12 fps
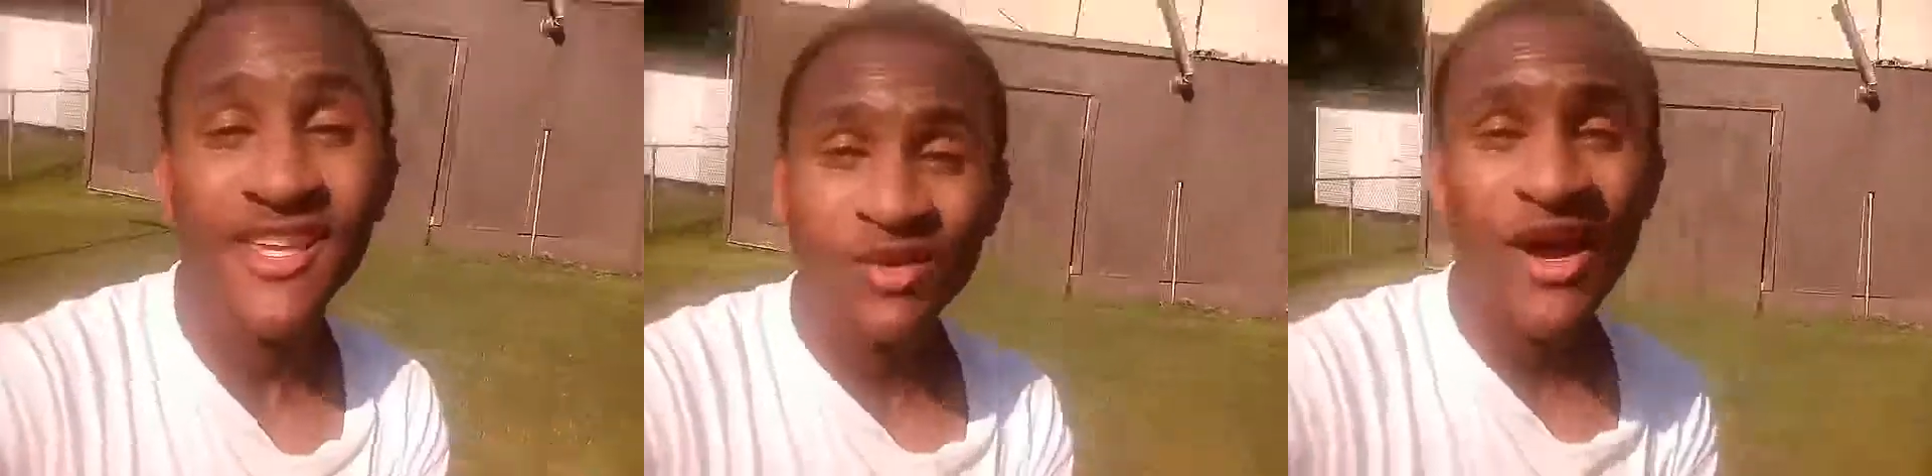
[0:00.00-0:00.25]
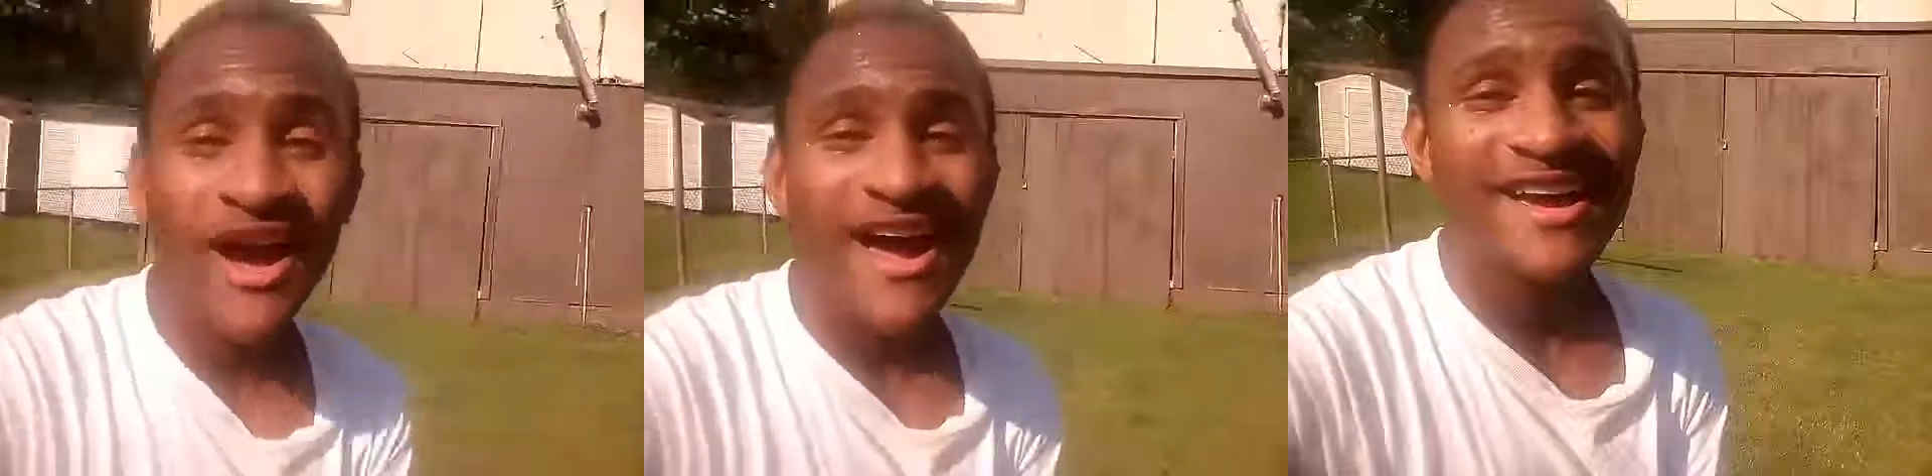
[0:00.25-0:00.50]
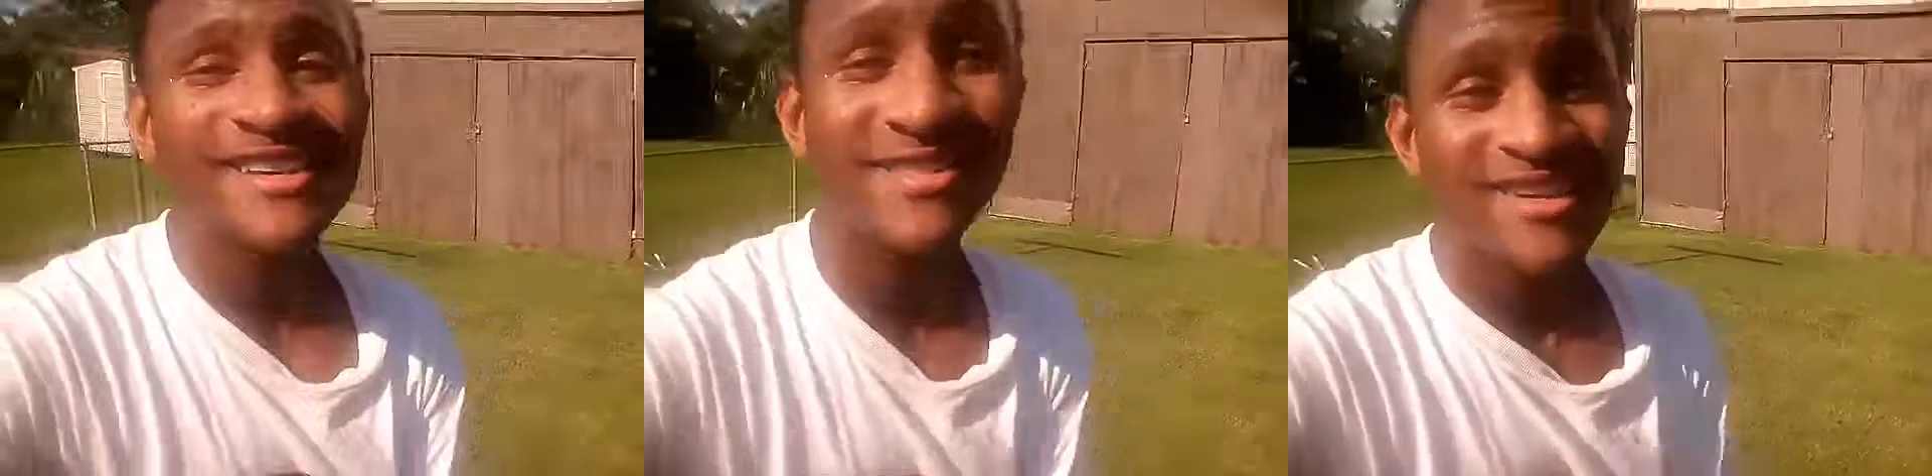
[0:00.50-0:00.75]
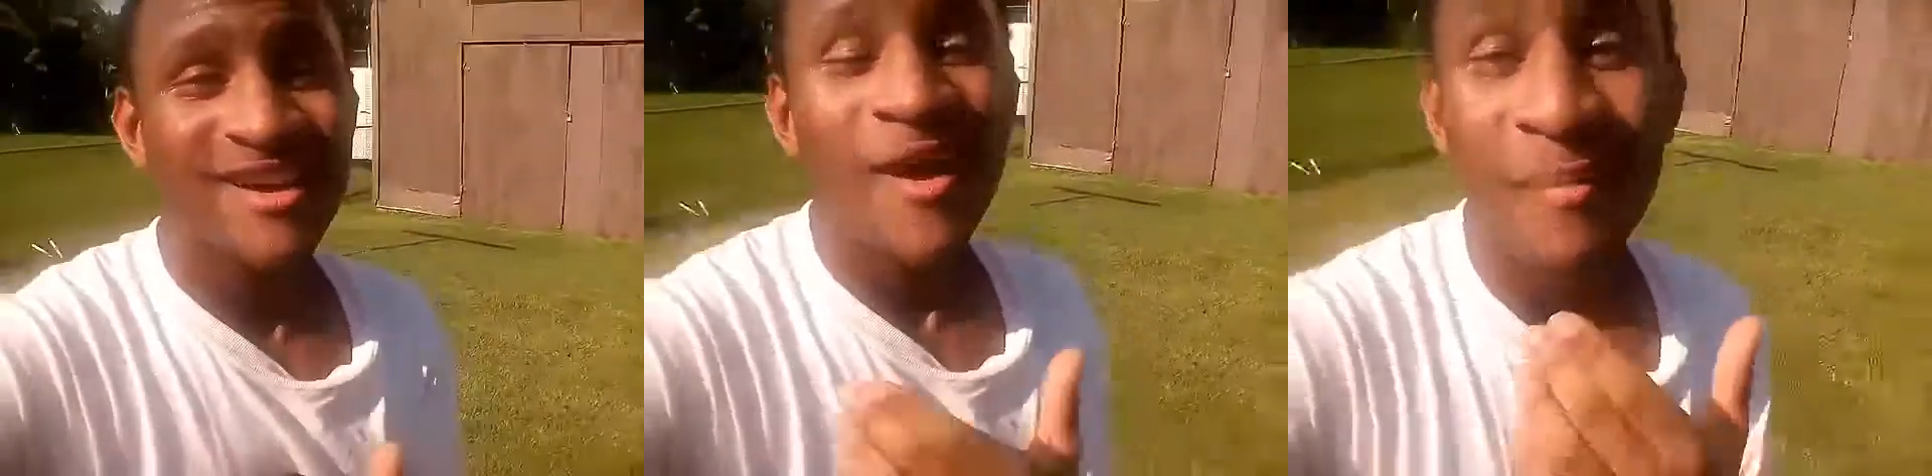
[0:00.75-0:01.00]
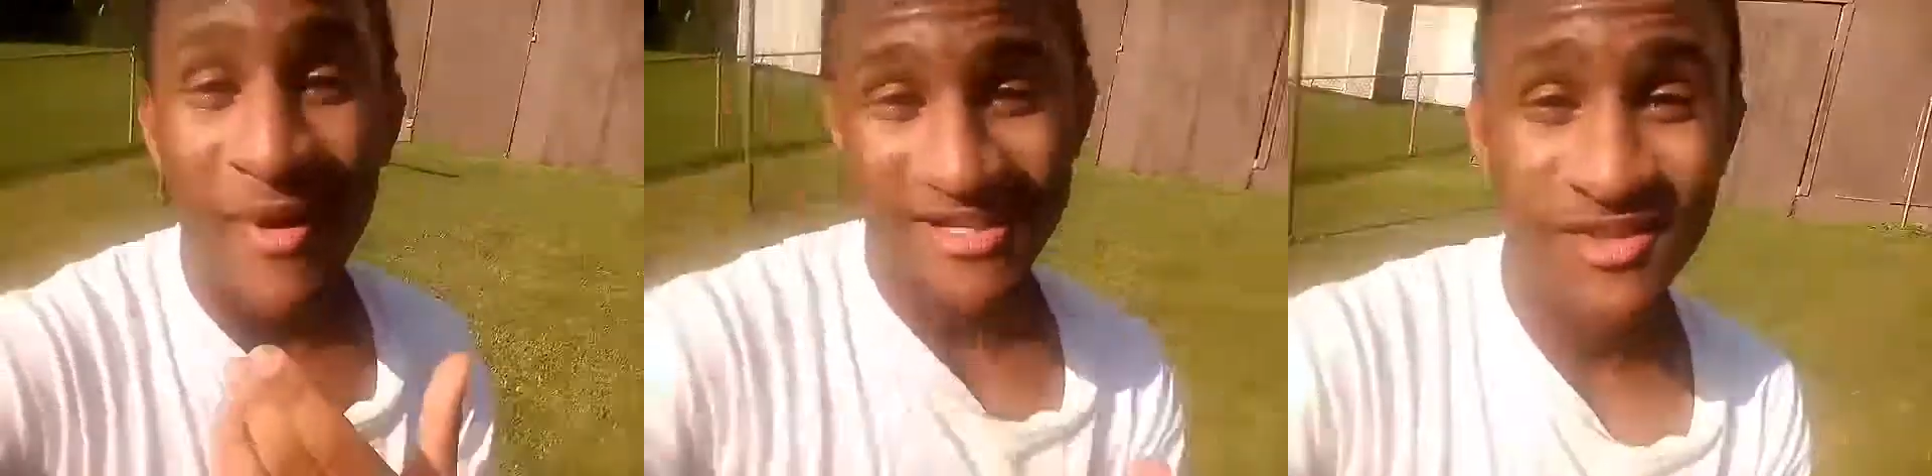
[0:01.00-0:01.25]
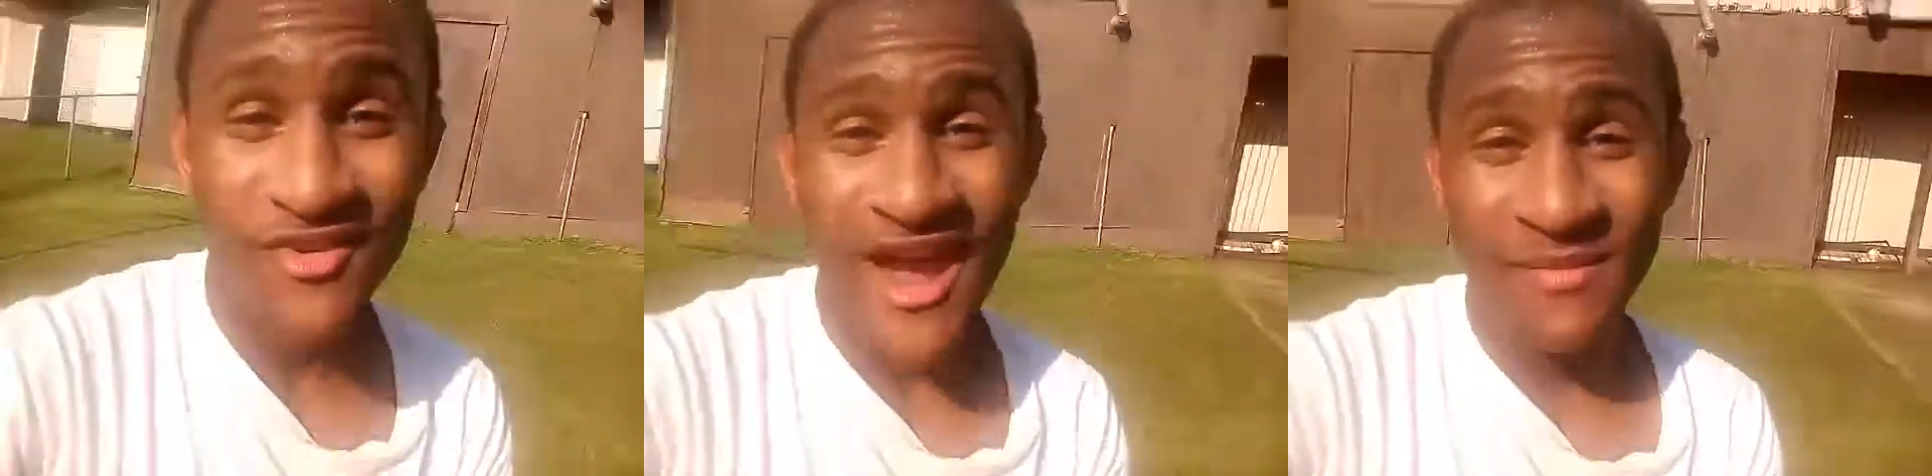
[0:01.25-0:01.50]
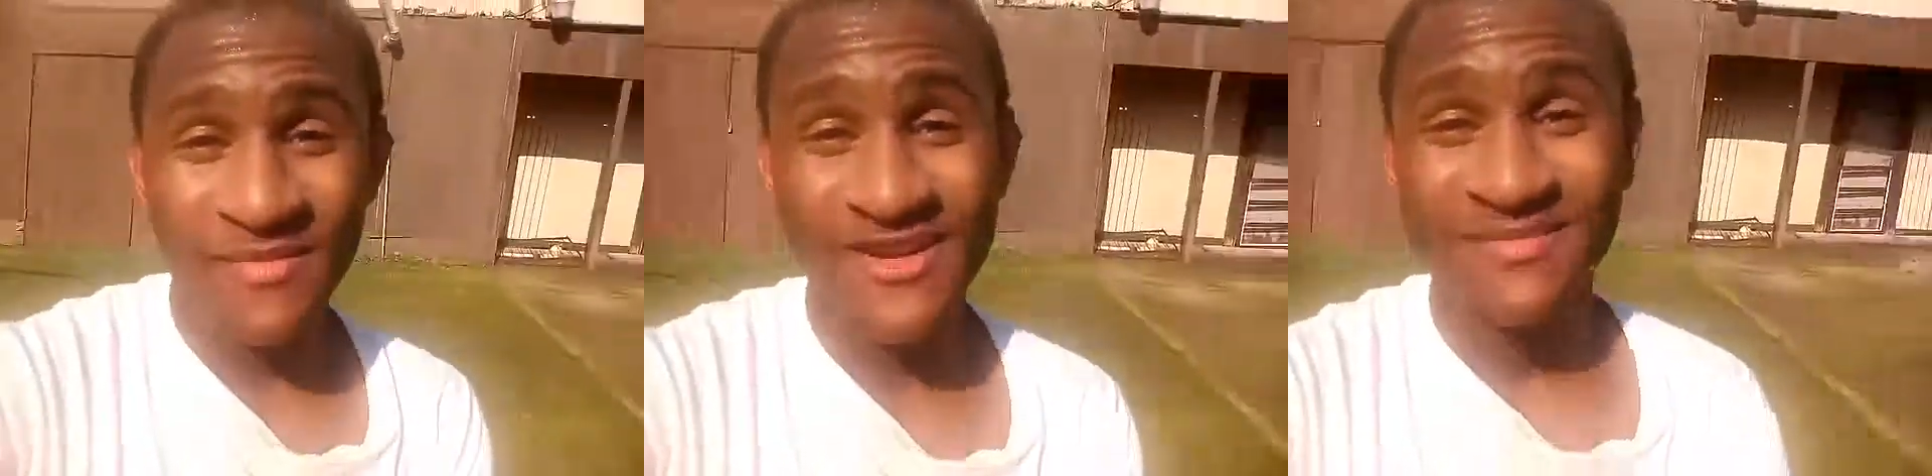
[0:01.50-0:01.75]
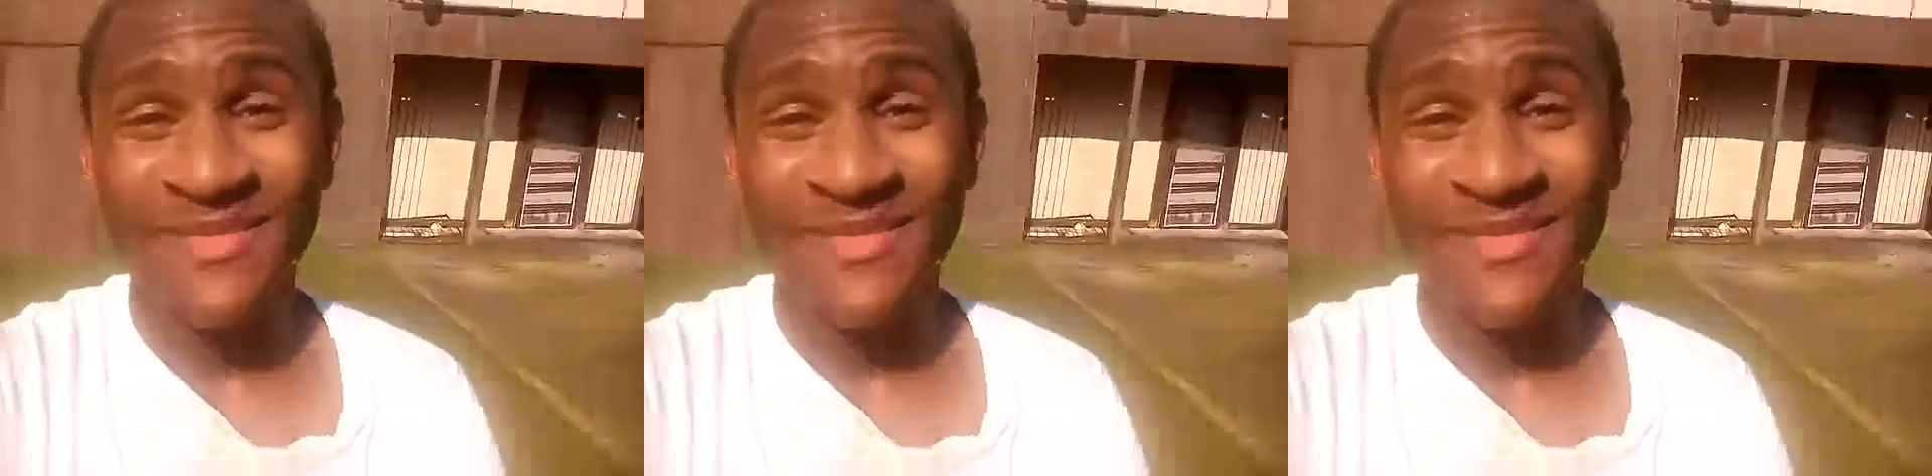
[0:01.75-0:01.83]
guys, my subscribers, my